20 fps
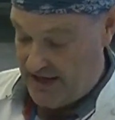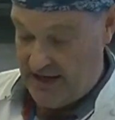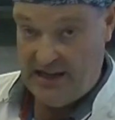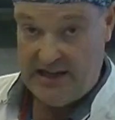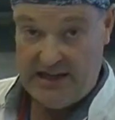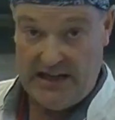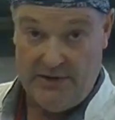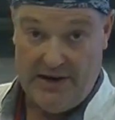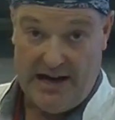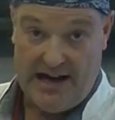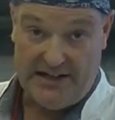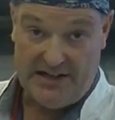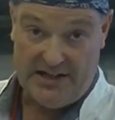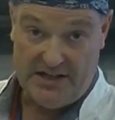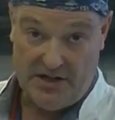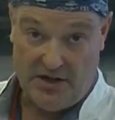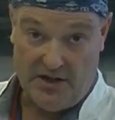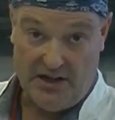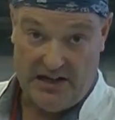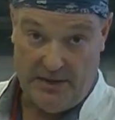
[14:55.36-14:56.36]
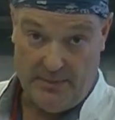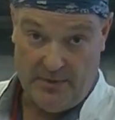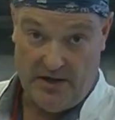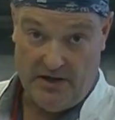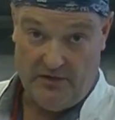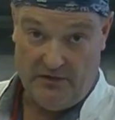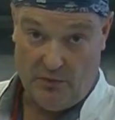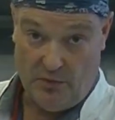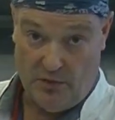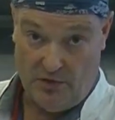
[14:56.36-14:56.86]
you add a tiny
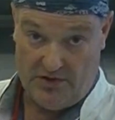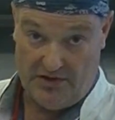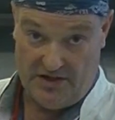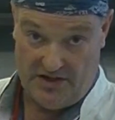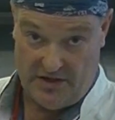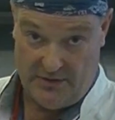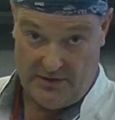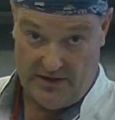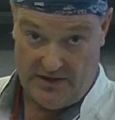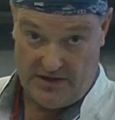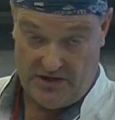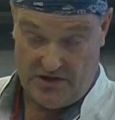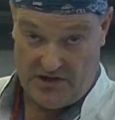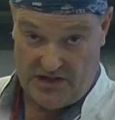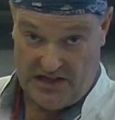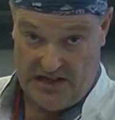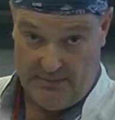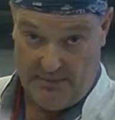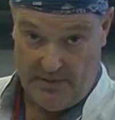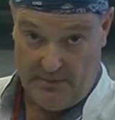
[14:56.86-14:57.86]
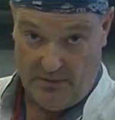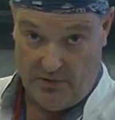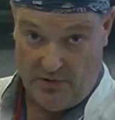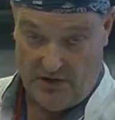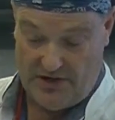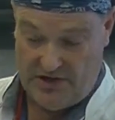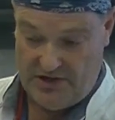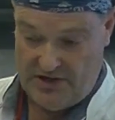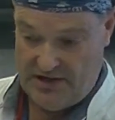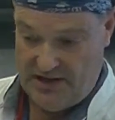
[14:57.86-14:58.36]
bit of water to it. Just keep it
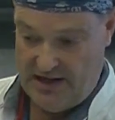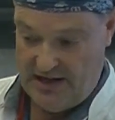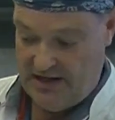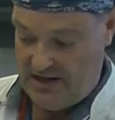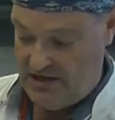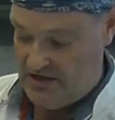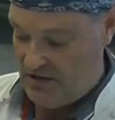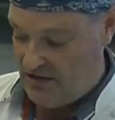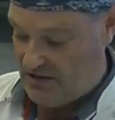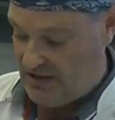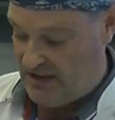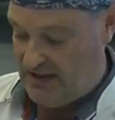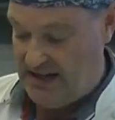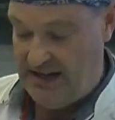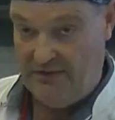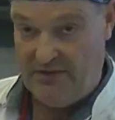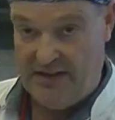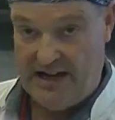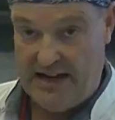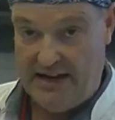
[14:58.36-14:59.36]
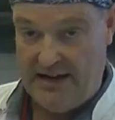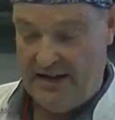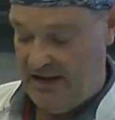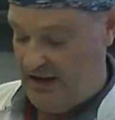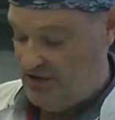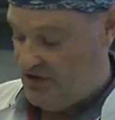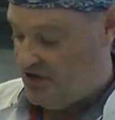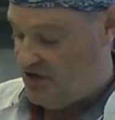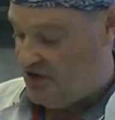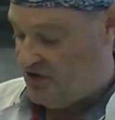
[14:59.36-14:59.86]
moist. So I'm going to leave that,
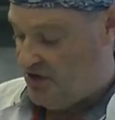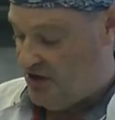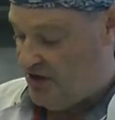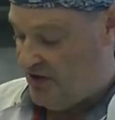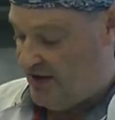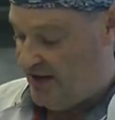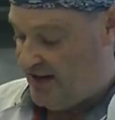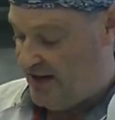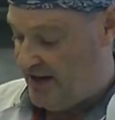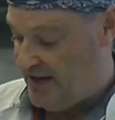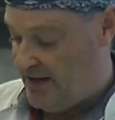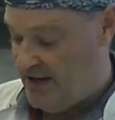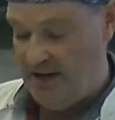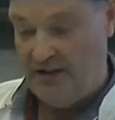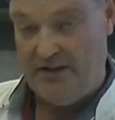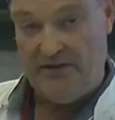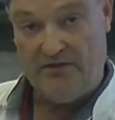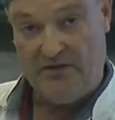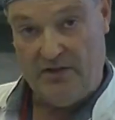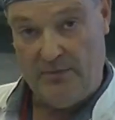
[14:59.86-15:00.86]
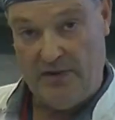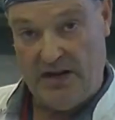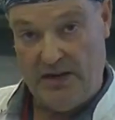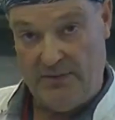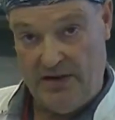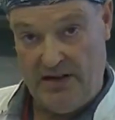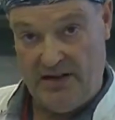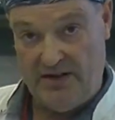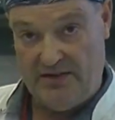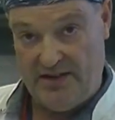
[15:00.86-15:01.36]
just stirring it for
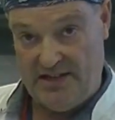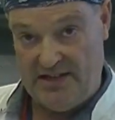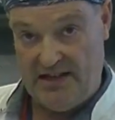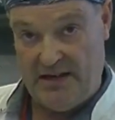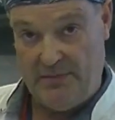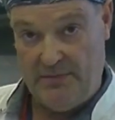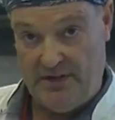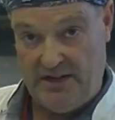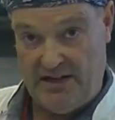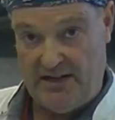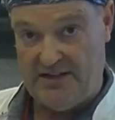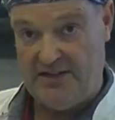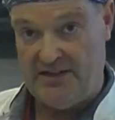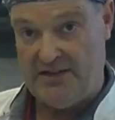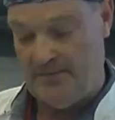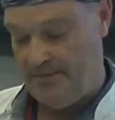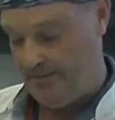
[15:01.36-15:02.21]
maybe another 10 minutes.